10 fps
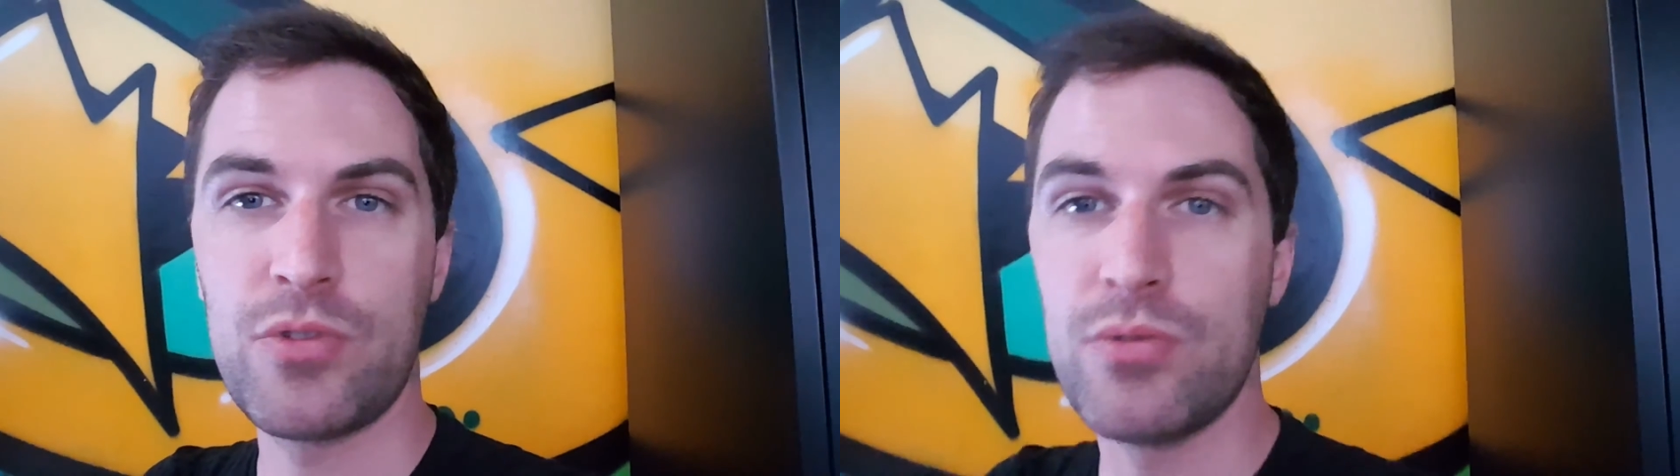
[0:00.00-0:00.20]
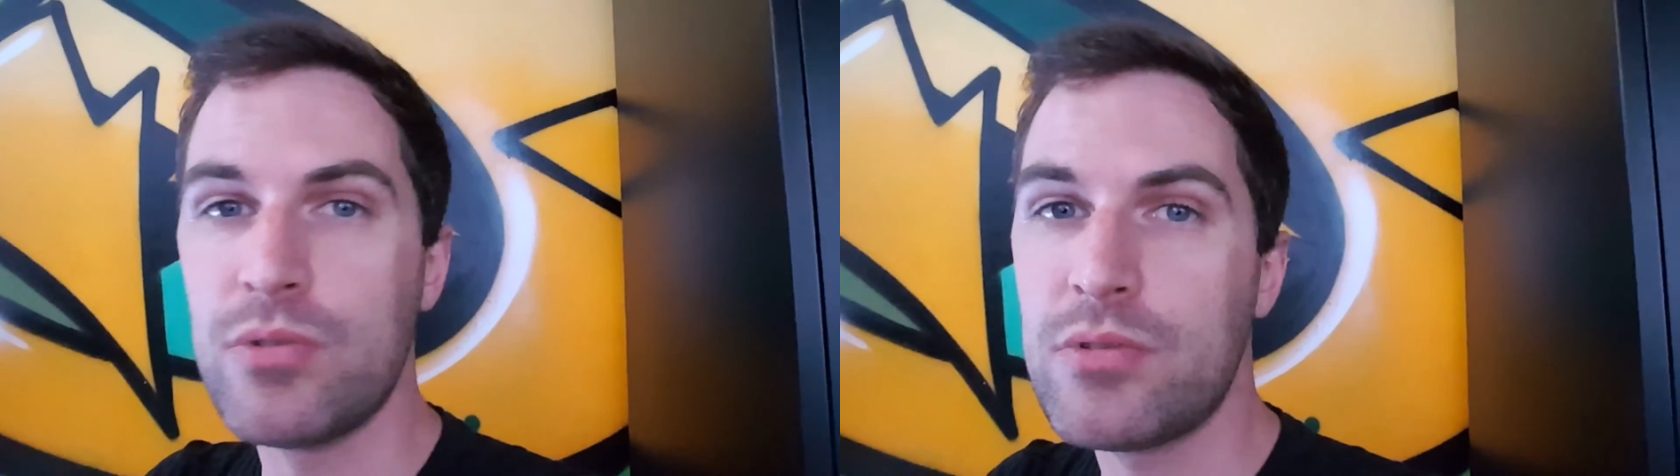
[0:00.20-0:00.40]

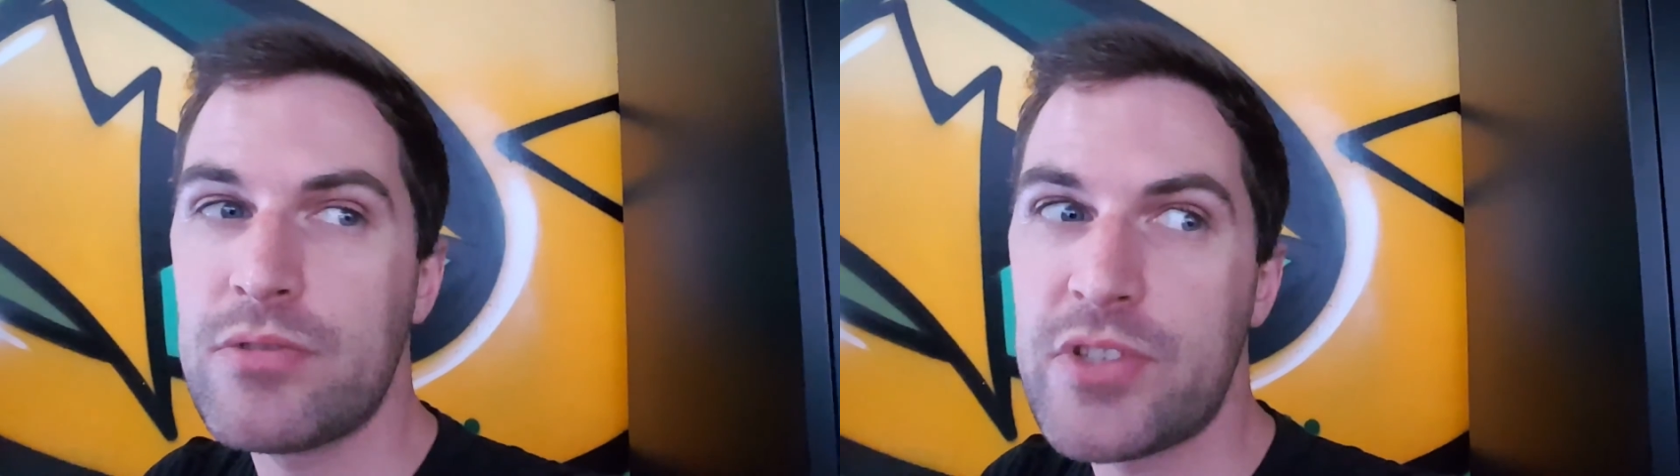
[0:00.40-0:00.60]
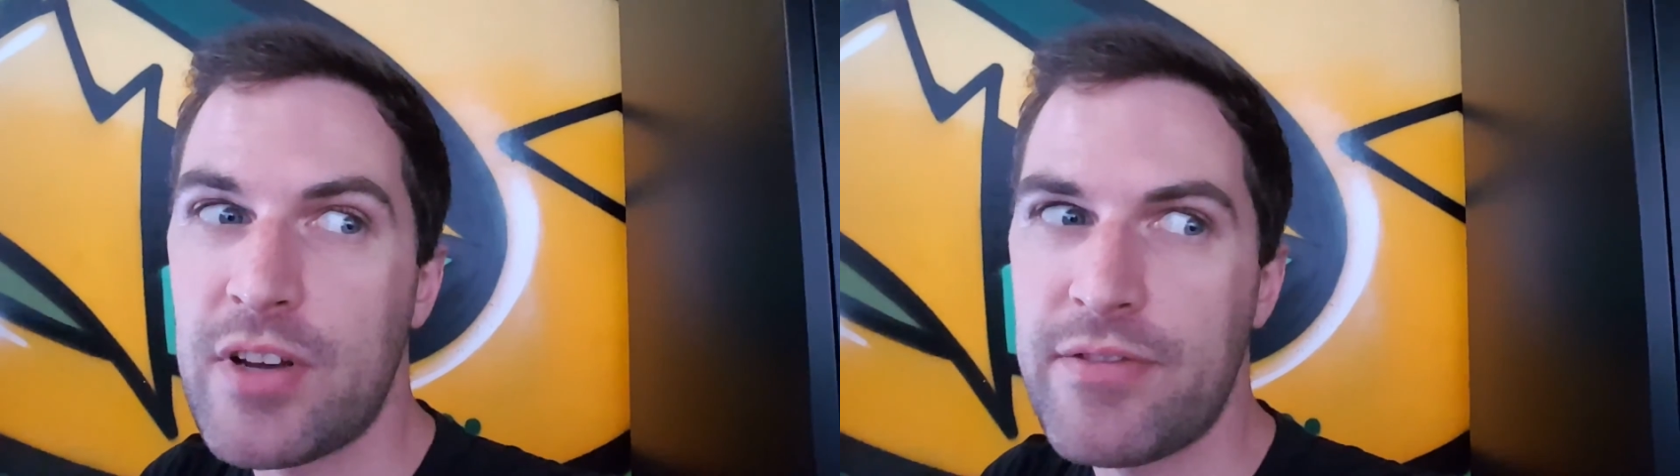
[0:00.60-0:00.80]
cool
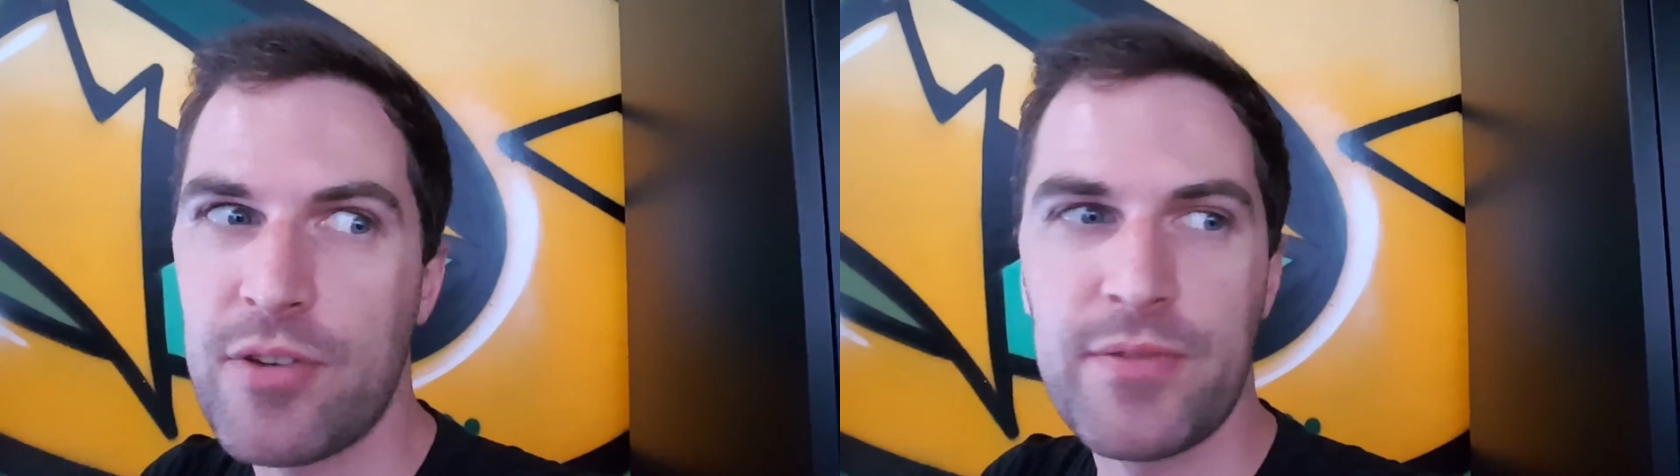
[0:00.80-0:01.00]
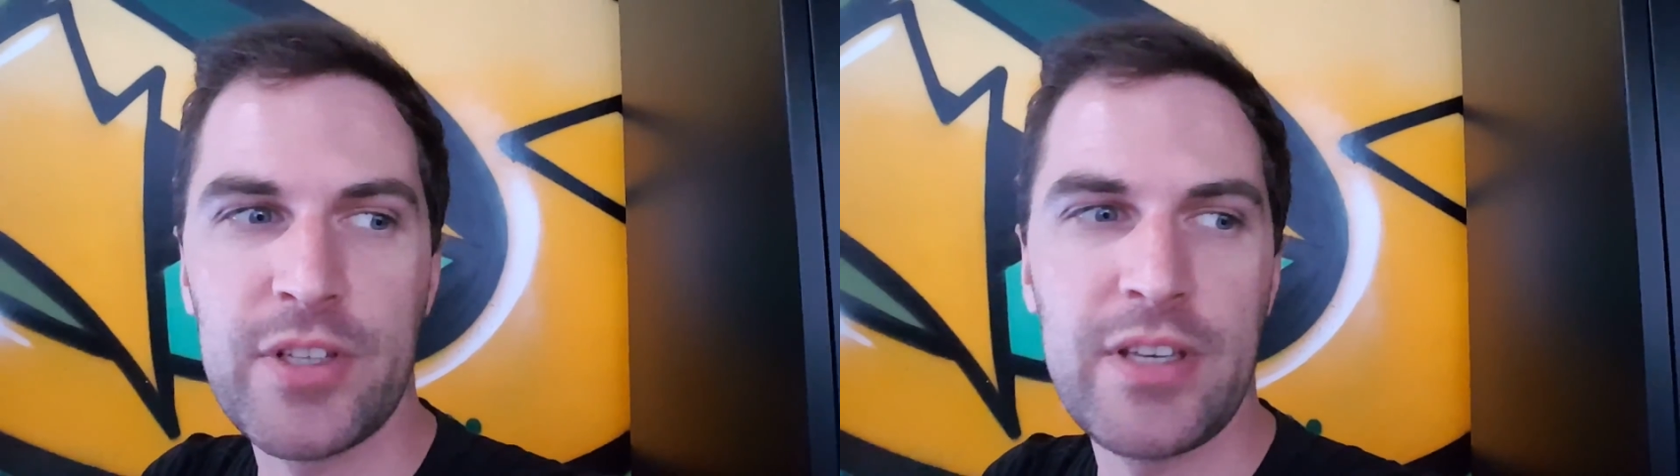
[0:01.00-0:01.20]
stuff,
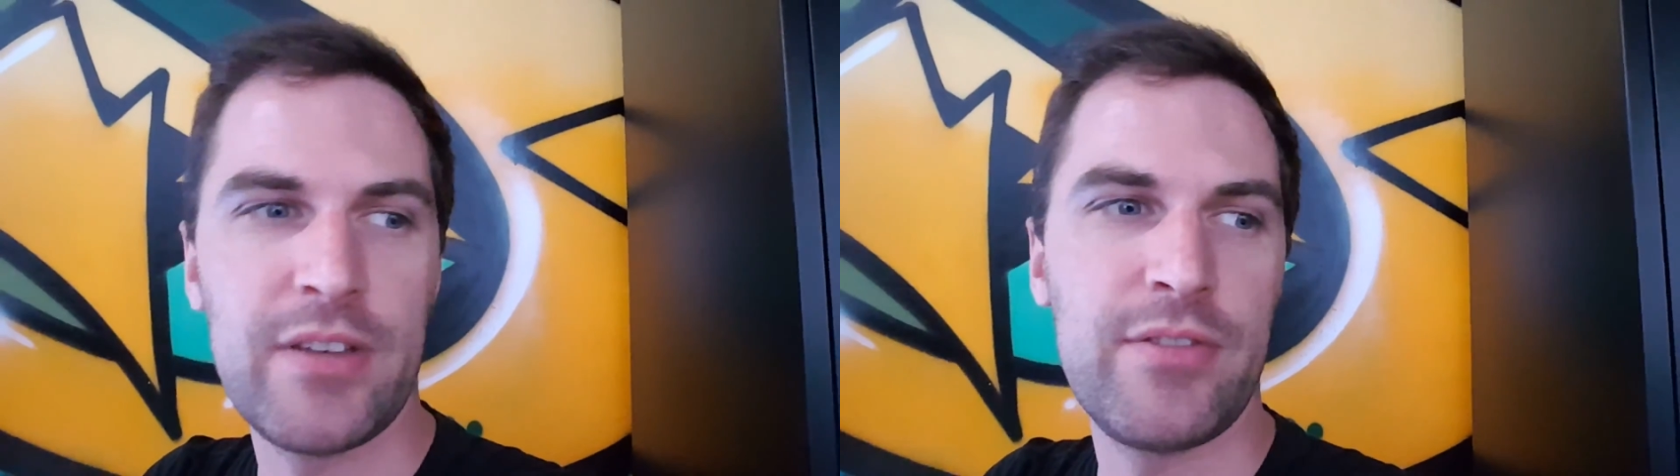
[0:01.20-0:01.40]
hopefully.